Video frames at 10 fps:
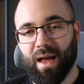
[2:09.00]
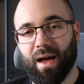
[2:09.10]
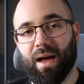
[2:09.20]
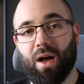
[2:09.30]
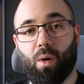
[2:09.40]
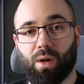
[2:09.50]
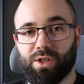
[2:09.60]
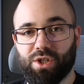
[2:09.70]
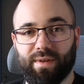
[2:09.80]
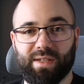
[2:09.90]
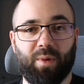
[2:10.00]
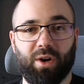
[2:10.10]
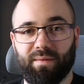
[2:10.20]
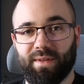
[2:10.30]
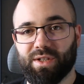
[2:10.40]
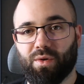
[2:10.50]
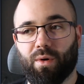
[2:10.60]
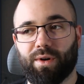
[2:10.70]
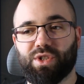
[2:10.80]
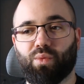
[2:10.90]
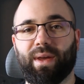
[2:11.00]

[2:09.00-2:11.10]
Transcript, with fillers: Also, as part of this course,